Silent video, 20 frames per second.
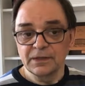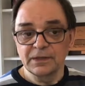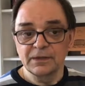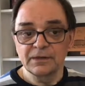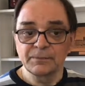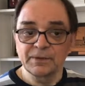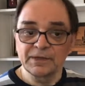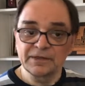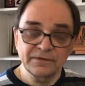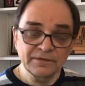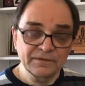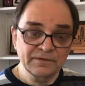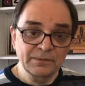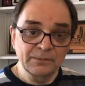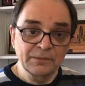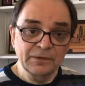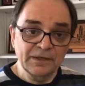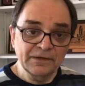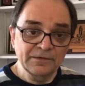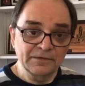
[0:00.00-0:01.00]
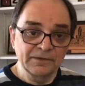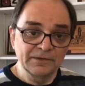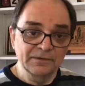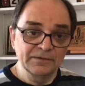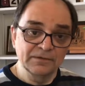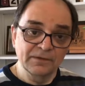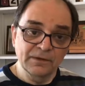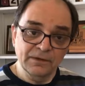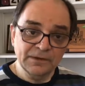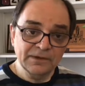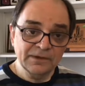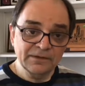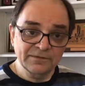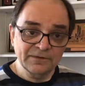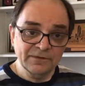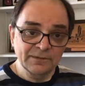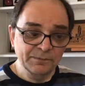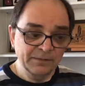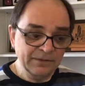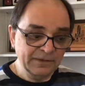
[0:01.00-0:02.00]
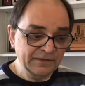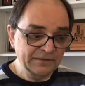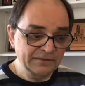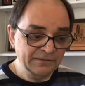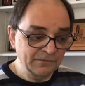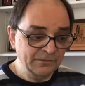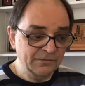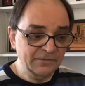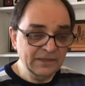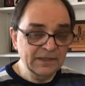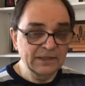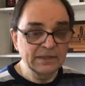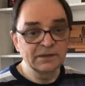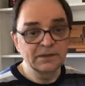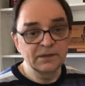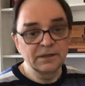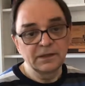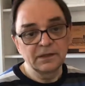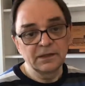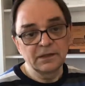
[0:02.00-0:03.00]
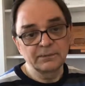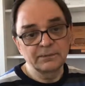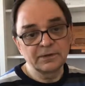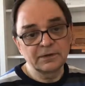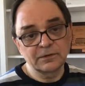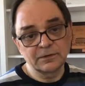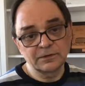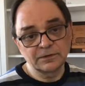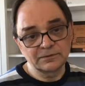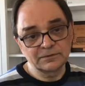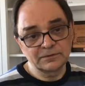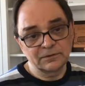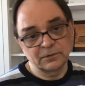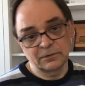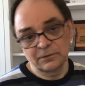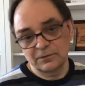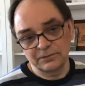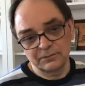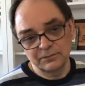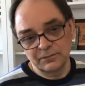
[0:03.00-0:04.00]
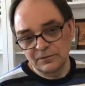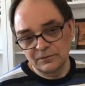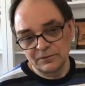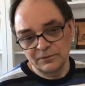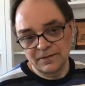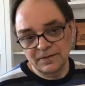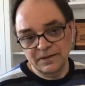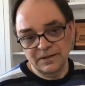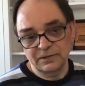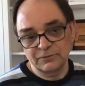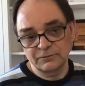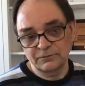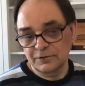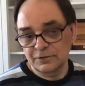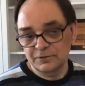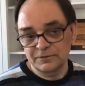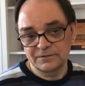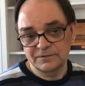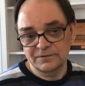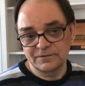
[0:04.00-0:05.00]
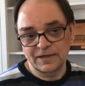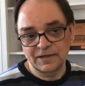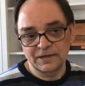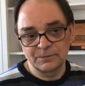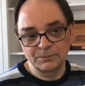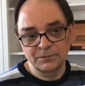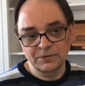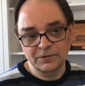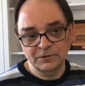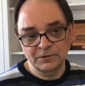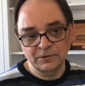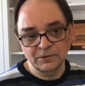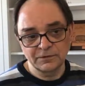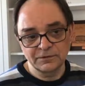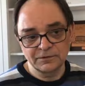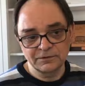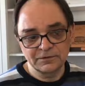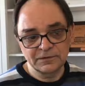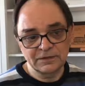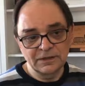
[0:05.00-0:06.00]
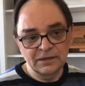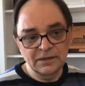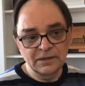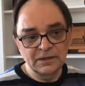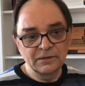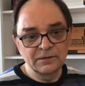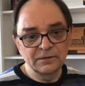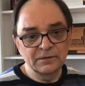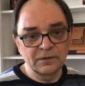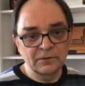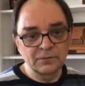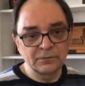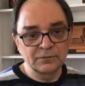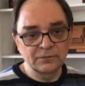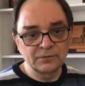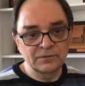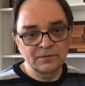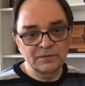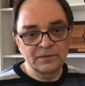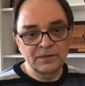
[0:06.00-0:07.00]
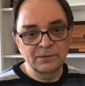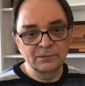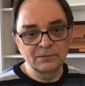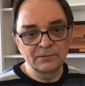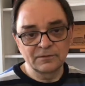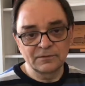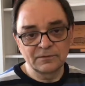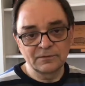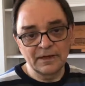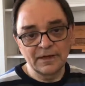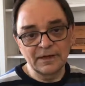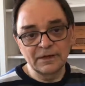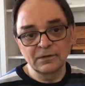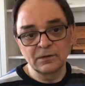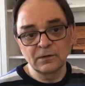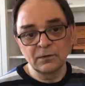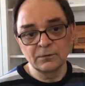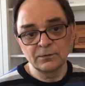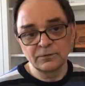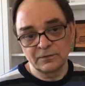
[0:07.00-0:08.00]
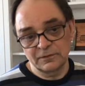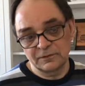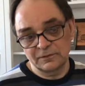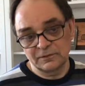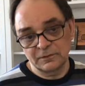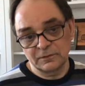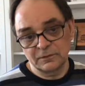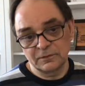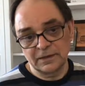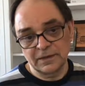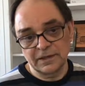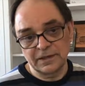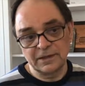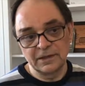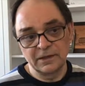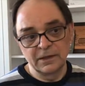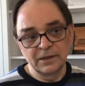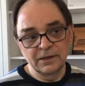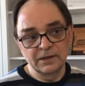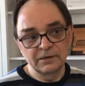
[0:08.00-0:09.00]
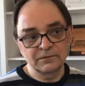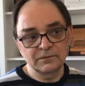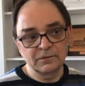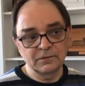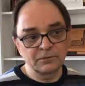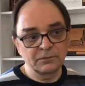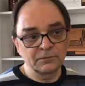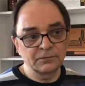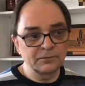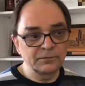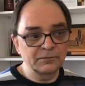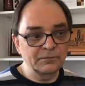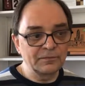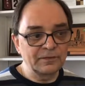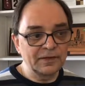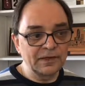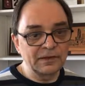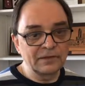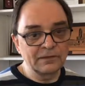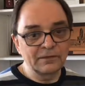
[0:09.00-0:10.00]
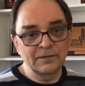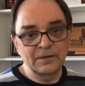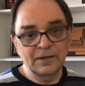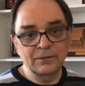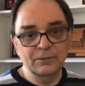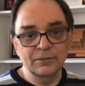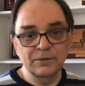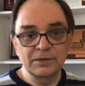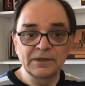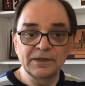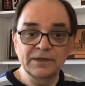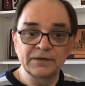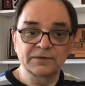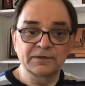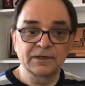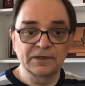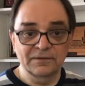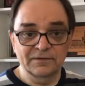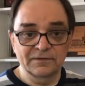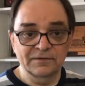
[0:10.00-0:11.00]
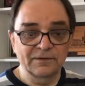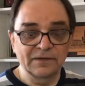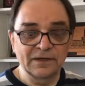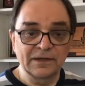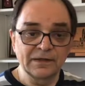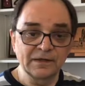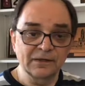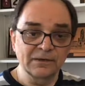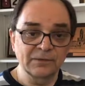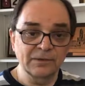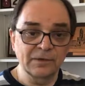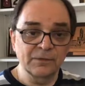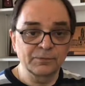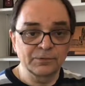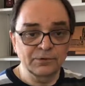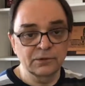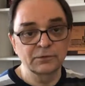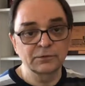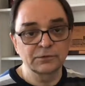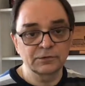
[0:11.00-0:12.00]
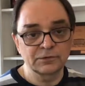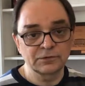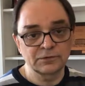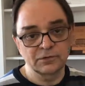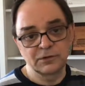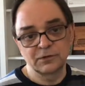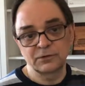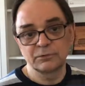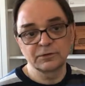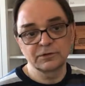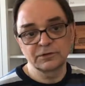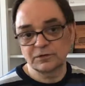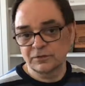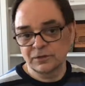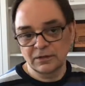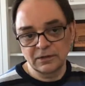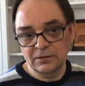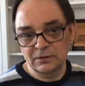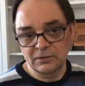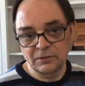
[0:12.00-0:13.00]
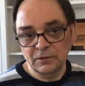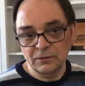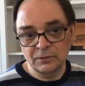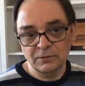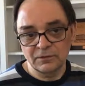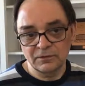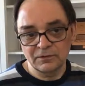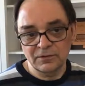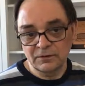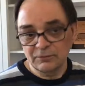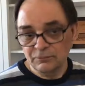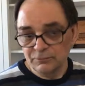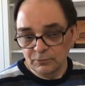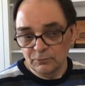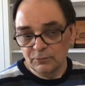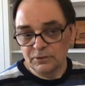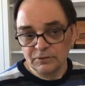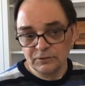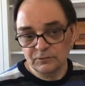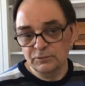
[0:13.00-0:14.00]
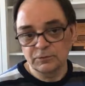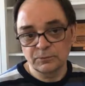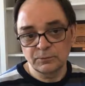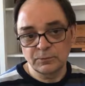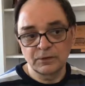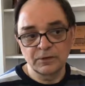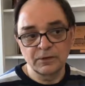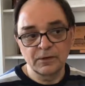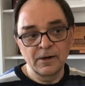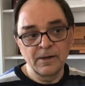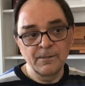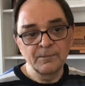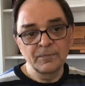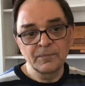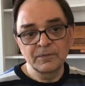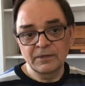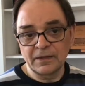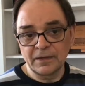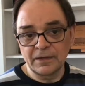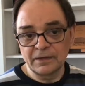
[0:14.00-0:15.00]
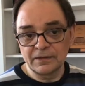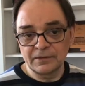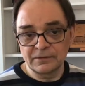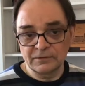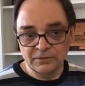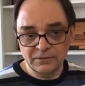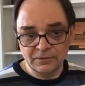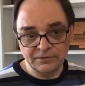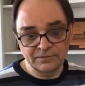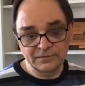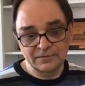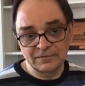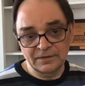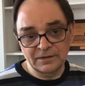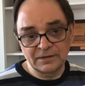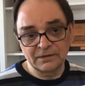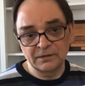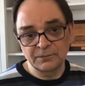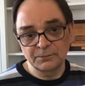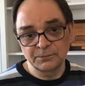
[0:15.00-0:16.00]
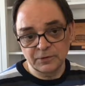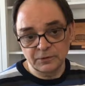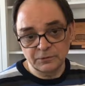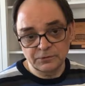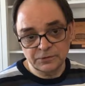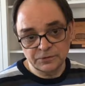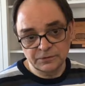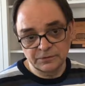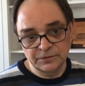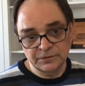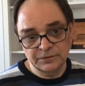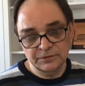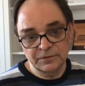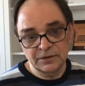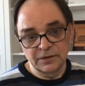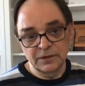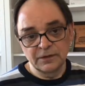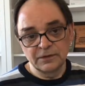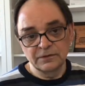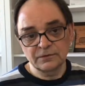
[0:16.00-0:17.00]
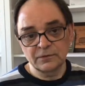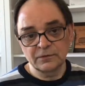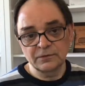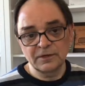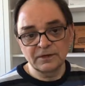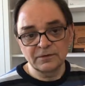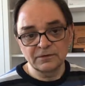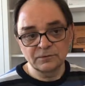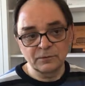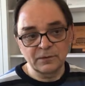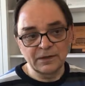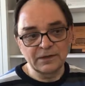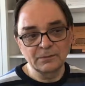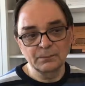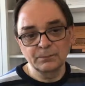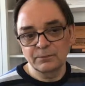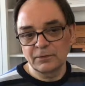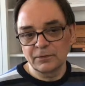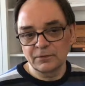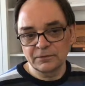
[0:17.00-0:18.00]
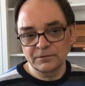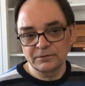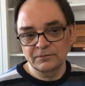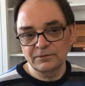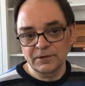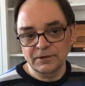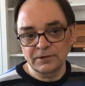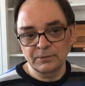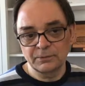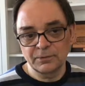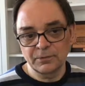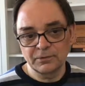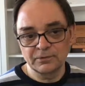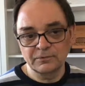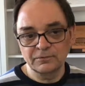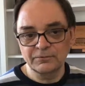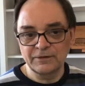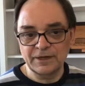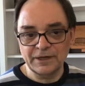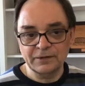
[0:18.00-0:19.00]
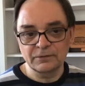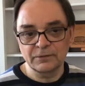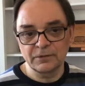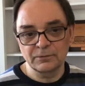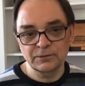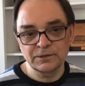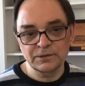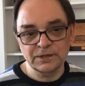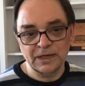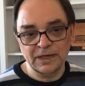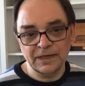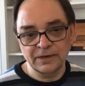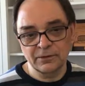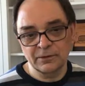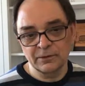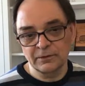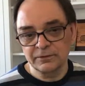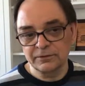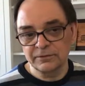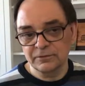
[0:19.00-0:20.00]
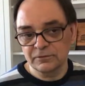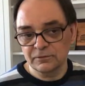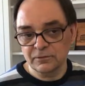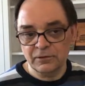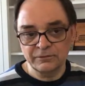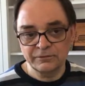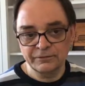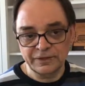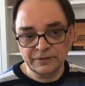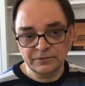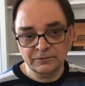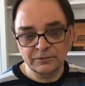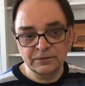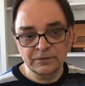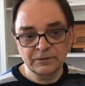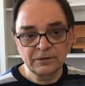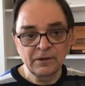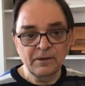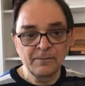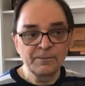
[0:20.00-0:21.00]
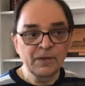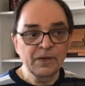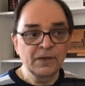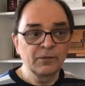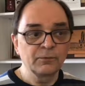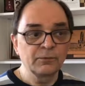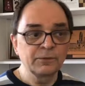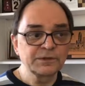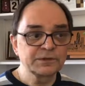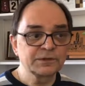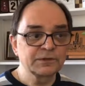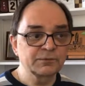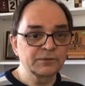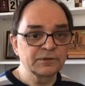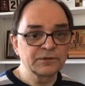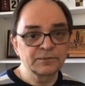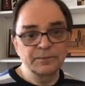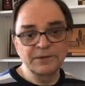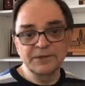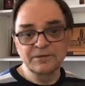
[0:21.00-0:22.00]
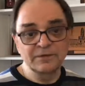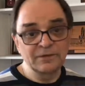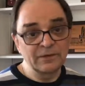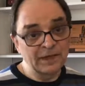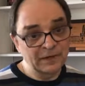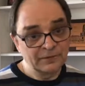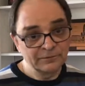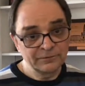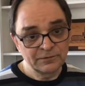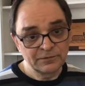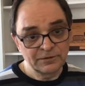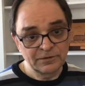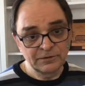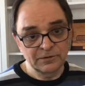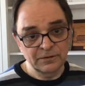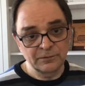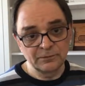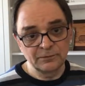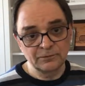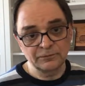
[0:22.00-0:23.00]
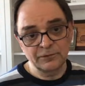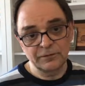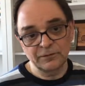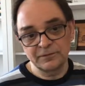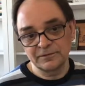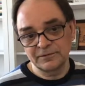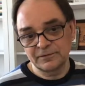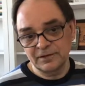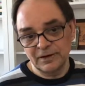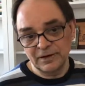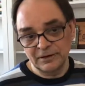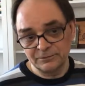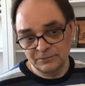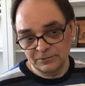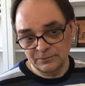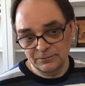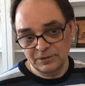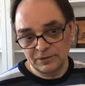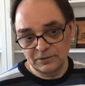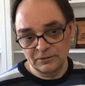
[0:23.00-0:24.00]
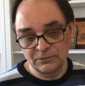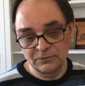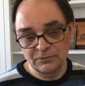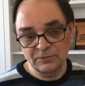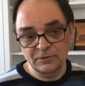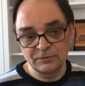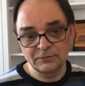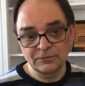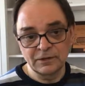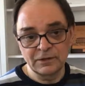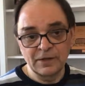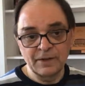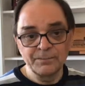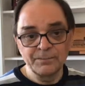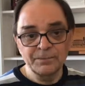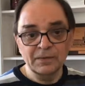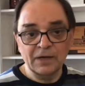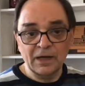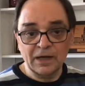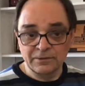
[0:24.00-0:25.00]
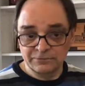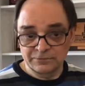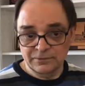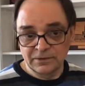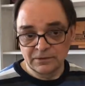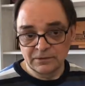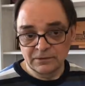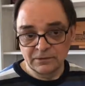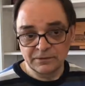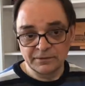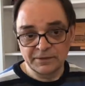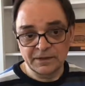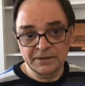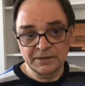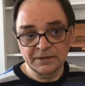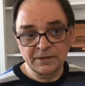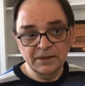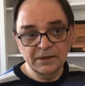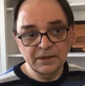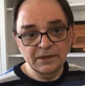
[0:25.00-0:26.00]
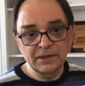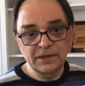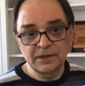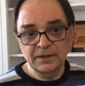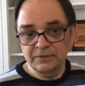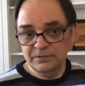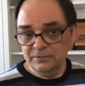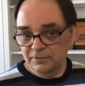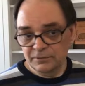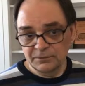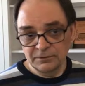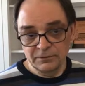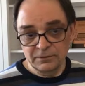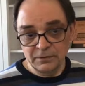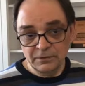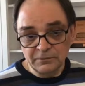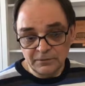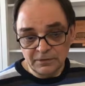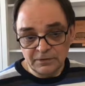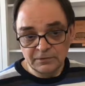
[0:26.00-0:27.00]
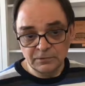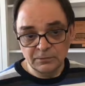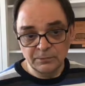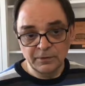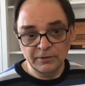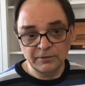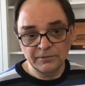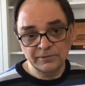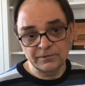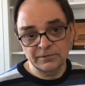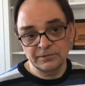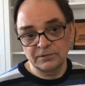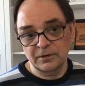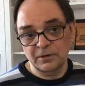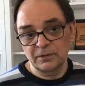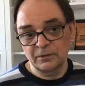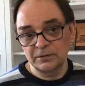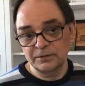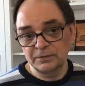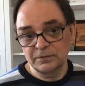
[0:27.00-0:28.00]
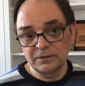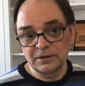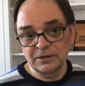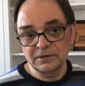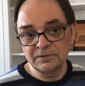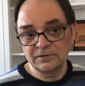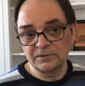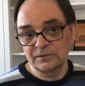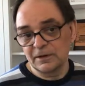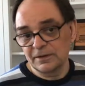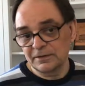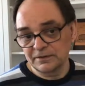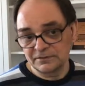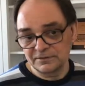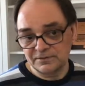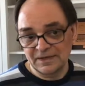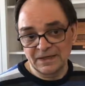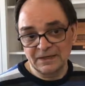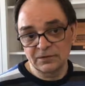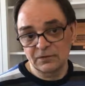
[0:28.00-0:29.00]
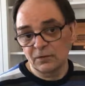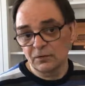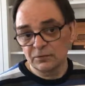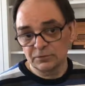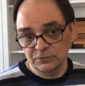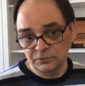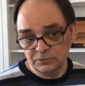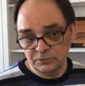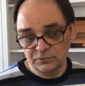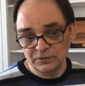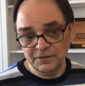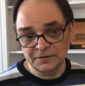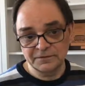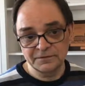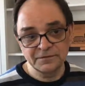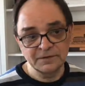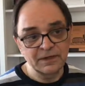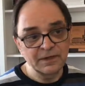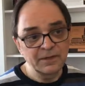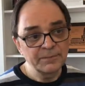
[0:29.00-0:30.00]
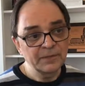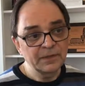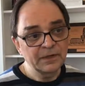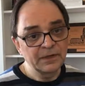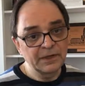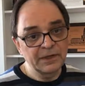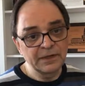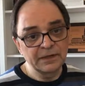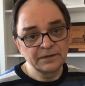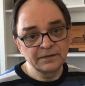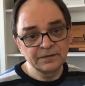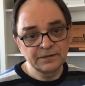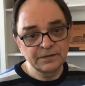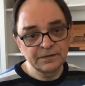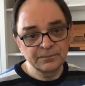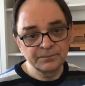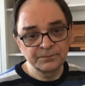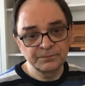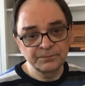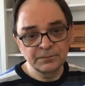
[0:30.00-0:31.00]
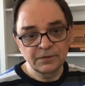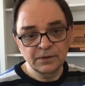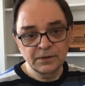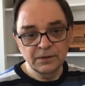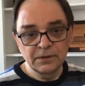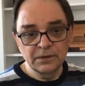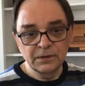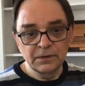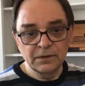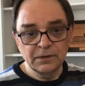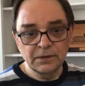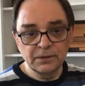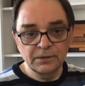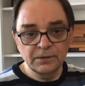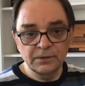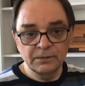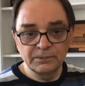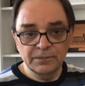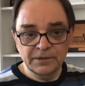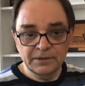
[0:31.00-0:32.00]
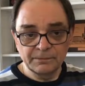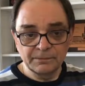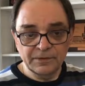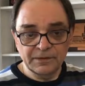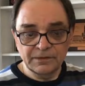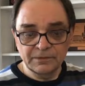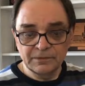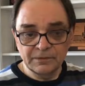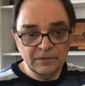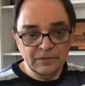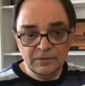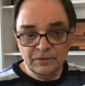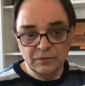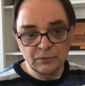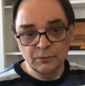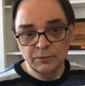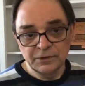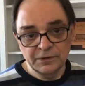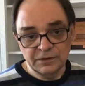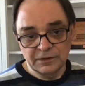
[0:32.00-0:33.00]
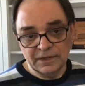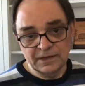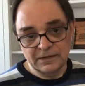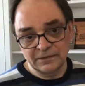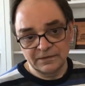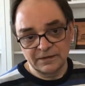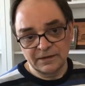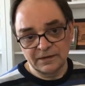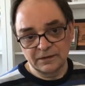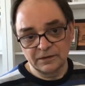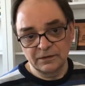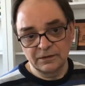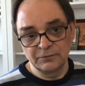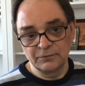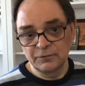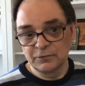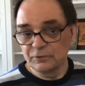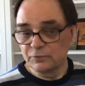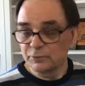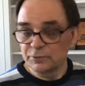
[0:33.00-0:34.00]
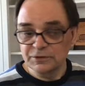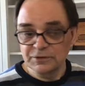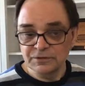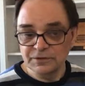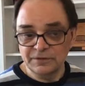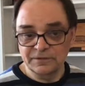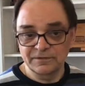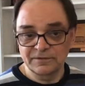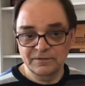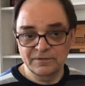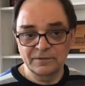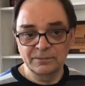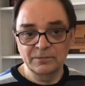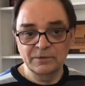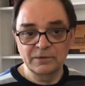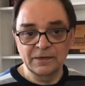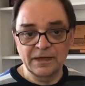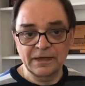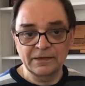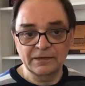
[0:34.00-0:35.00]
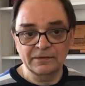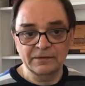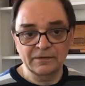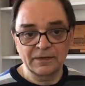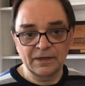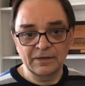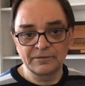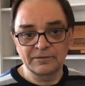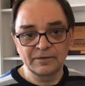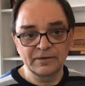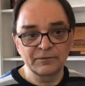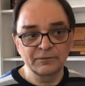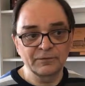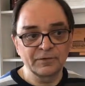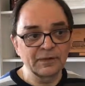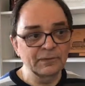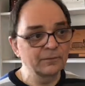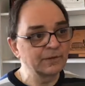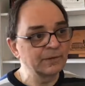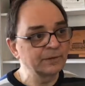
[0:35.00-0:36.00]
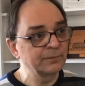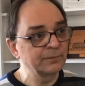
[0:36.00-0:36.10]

but the simulation is not as simple as you think, or you think at first sight, because those teams, they know the scoreline, so they will adjust their approach, which you can notice if you watch football. They adjust their approach to it. So there's one very important factor, which I call the draw factor, which means you have to determine first, you have to make use of. I've done all that, and so you don't need to bother. All you need is to understand or to trust. And but you wouldn't get there if you would just simulate as if they were